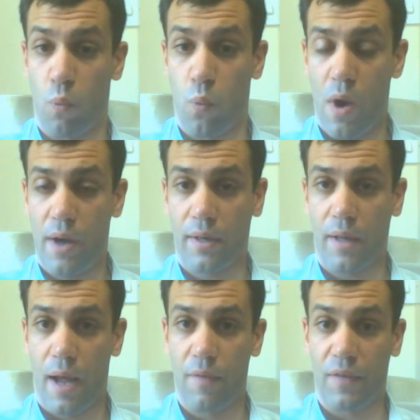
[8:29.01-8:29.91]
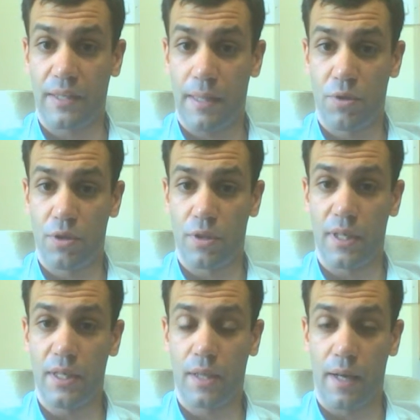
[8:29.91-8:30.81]
what kind of exceptions
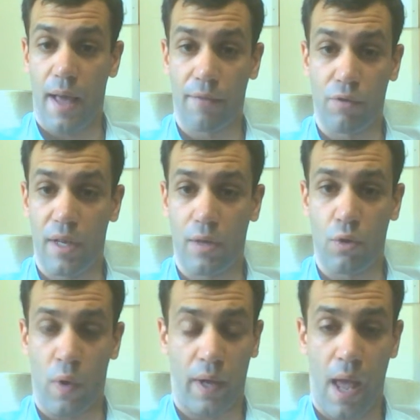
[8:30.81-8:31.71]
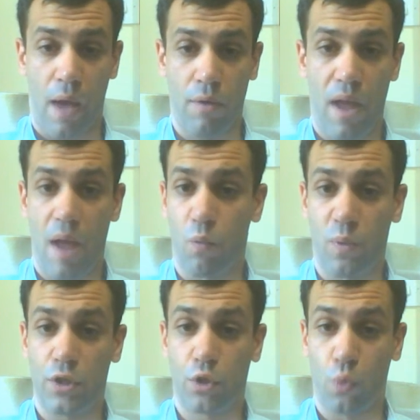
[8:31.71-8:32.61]
he's going to have to take into account, and
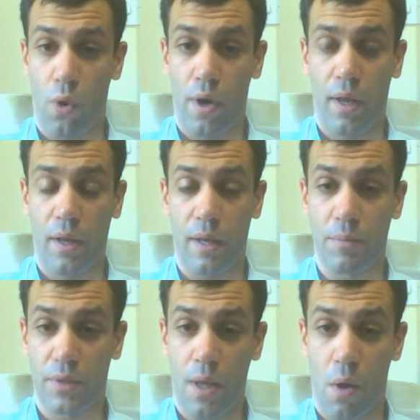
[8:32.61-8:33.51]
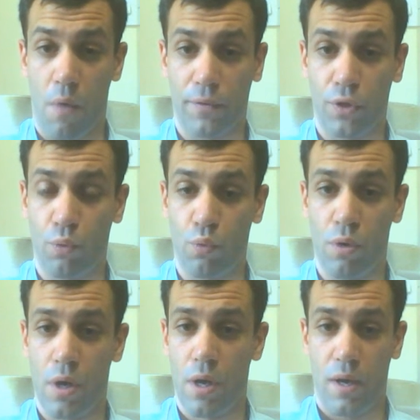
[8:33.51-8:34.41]
resorting himself to
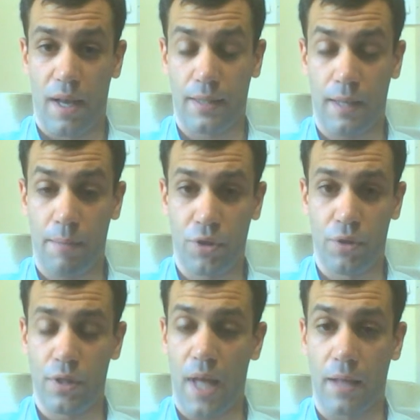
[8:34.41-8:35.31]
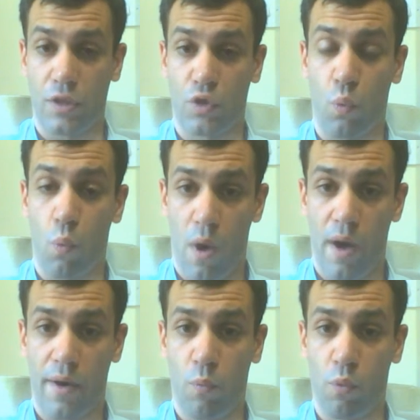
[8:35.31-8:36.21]
assumptions as to
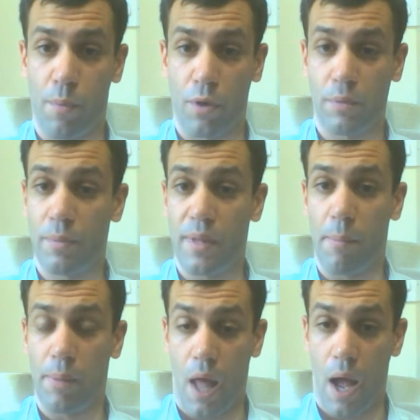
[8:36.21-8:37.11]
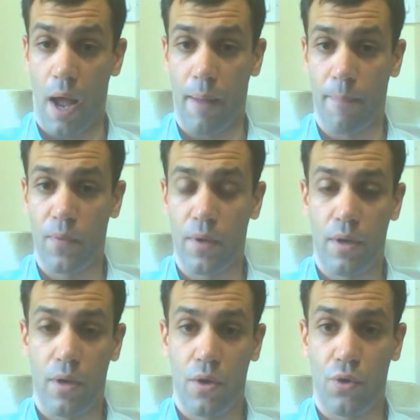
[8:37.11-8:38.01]
what would possibly apply
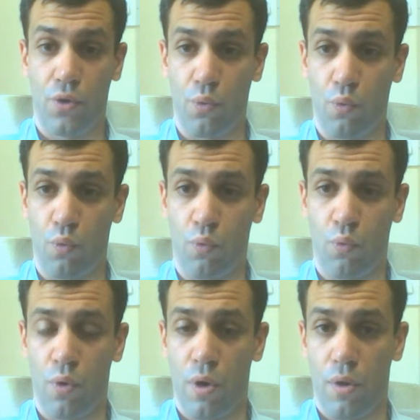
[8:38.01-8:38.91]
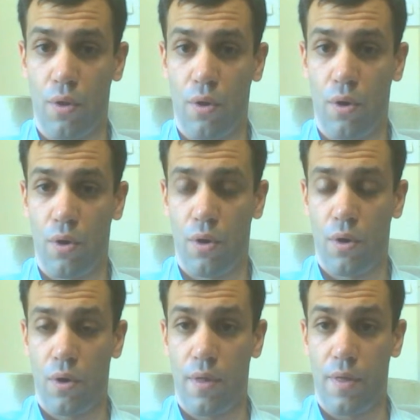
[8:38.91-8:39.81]
to
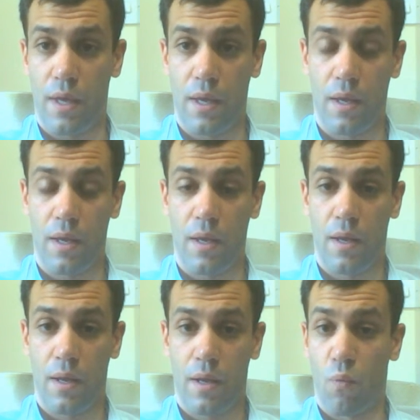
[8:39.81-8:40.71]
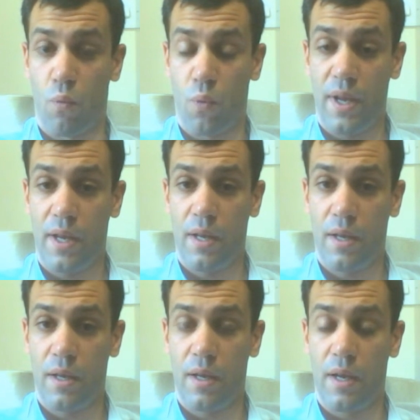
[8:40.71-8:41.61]
the
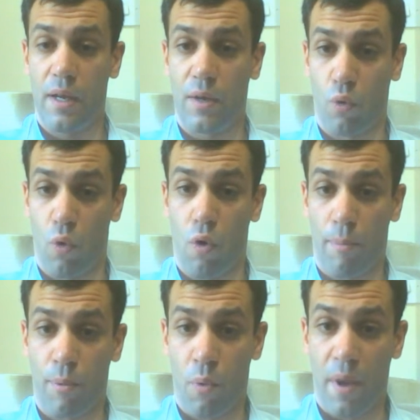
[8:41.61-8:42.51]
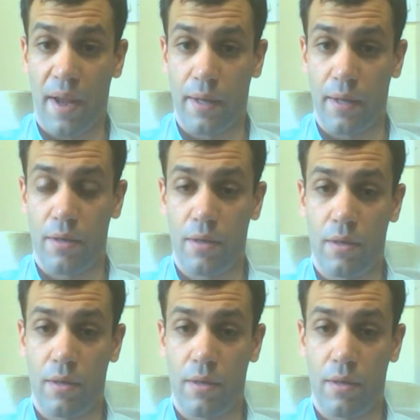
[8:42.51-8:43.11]
reincorporated